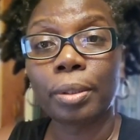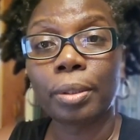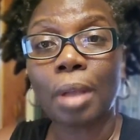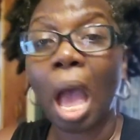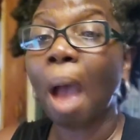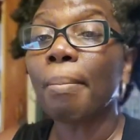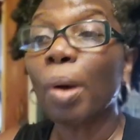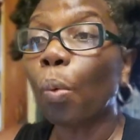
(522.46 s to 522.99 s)

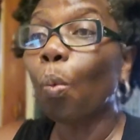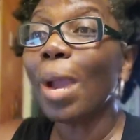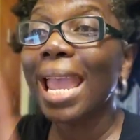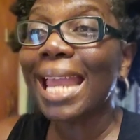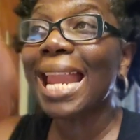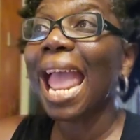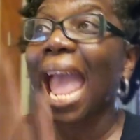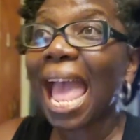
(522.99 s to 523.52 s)
I'm a
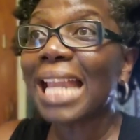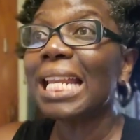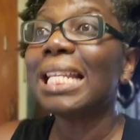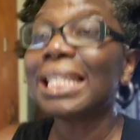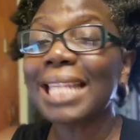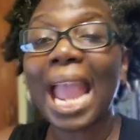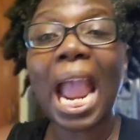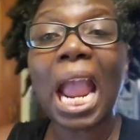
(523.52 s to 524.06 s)
win at
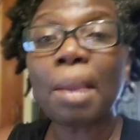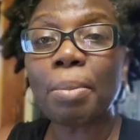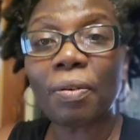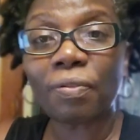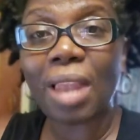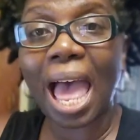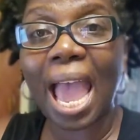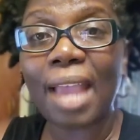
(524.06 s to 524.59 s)
this game of
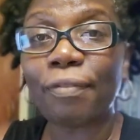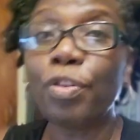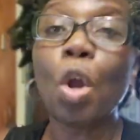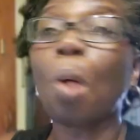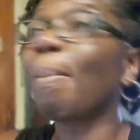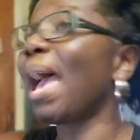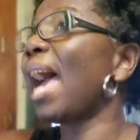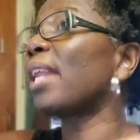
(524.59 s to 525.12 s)
life, no
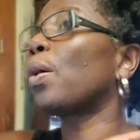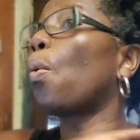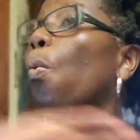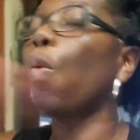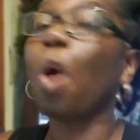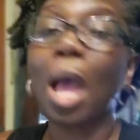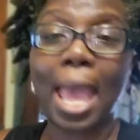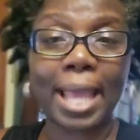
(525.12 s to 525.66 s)
matter
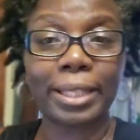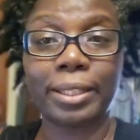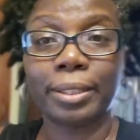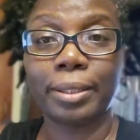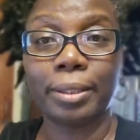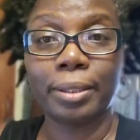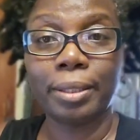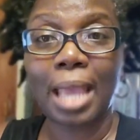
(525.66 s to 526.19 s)
what
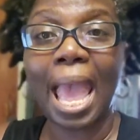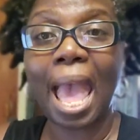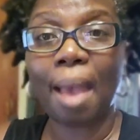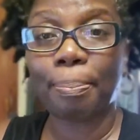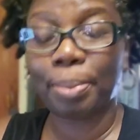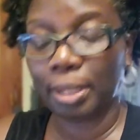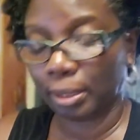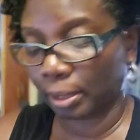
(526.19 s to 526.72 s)

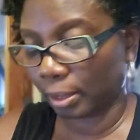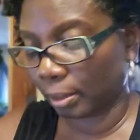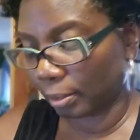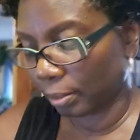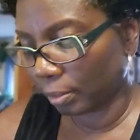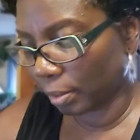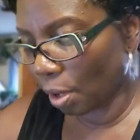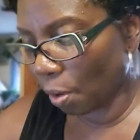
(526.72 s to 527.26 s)
happens.
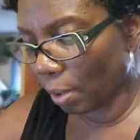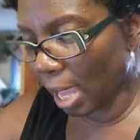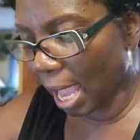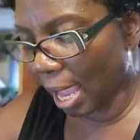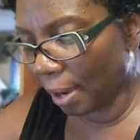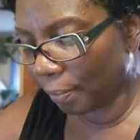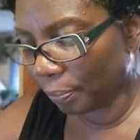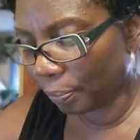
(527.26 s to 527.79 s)
Okay?